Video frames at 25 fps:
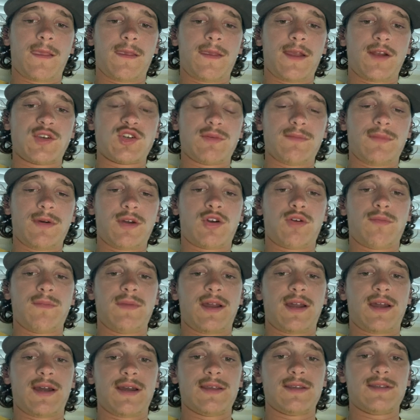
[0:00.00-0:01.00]
detrimental
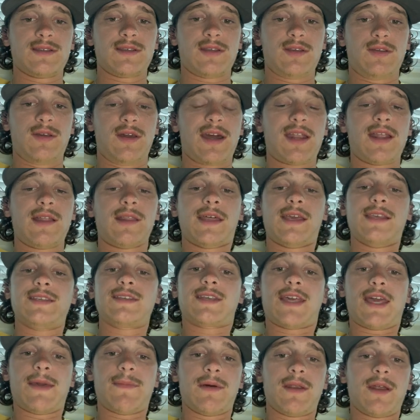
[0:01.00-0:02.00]
because you got to at
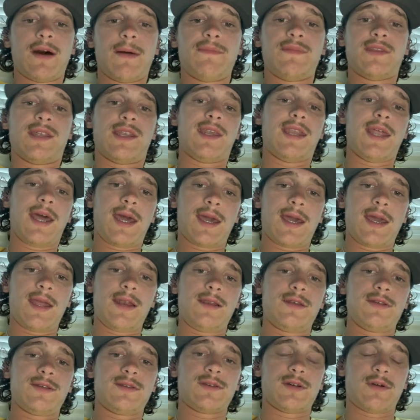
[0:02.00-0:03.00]
least keep it up to
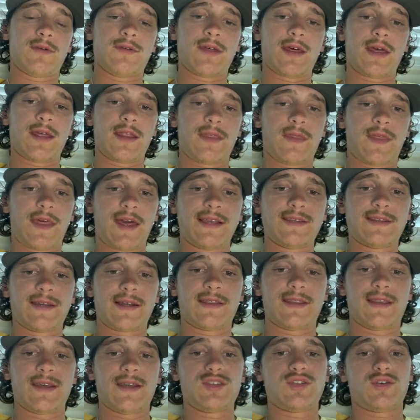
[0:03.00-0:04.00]
date so that things
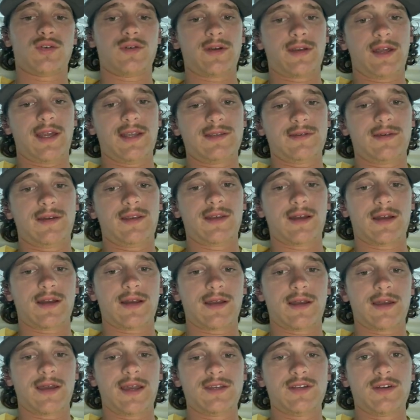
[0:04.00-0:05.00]
like this are easily to,
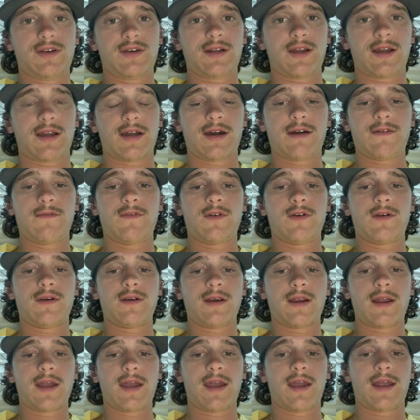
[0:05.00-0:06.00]
easier to
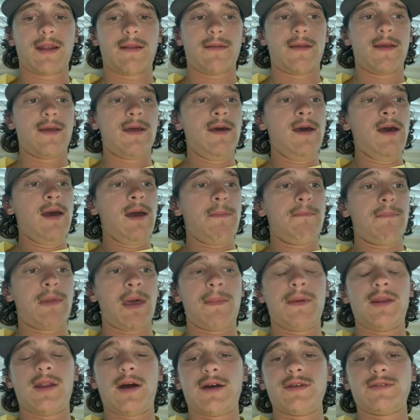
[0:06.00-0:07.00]
cover and
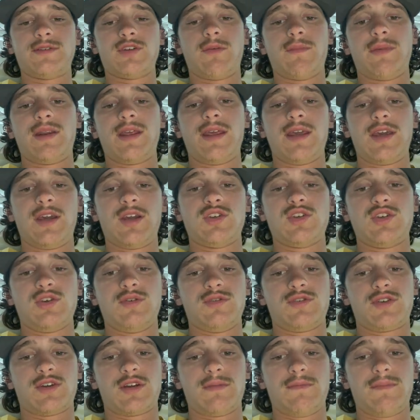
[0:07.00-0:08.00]
maybe not so many
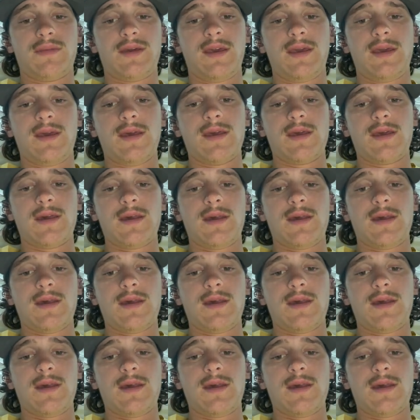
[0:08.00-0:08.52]
issues could be